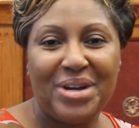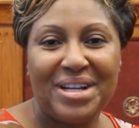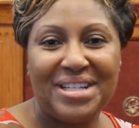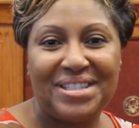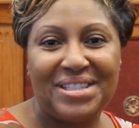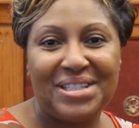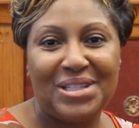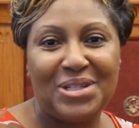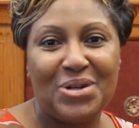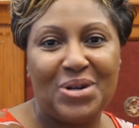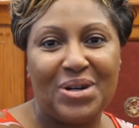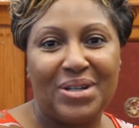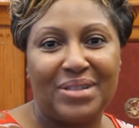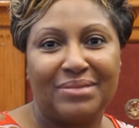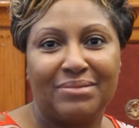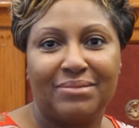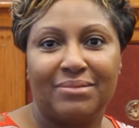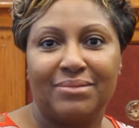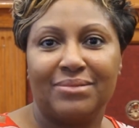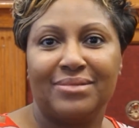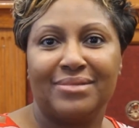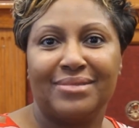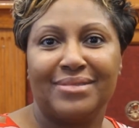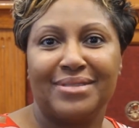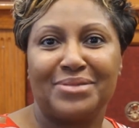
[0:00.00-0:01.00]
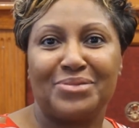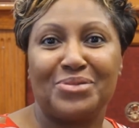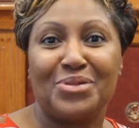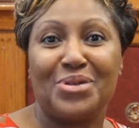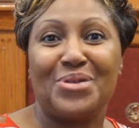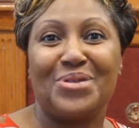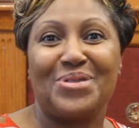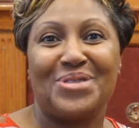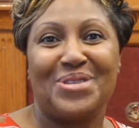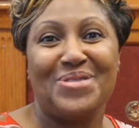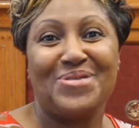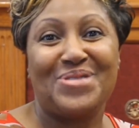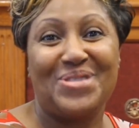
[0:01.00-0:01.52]
Still not ready. Wait a
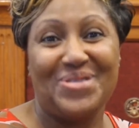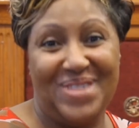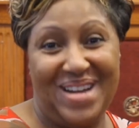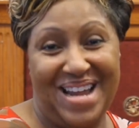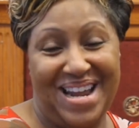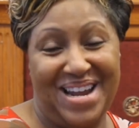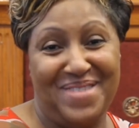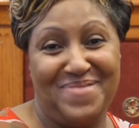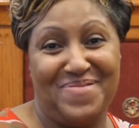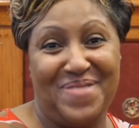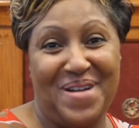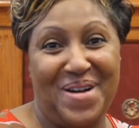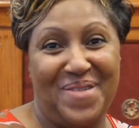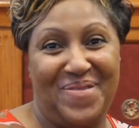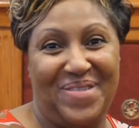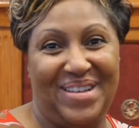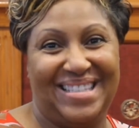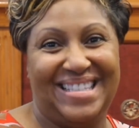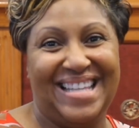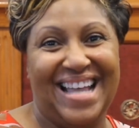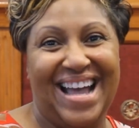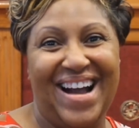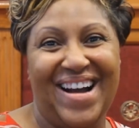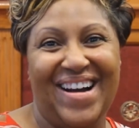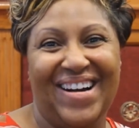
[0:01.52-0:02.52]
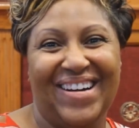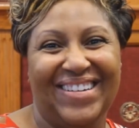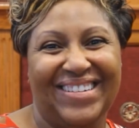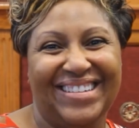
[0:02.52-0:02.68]
minute. You doing that on purpose now.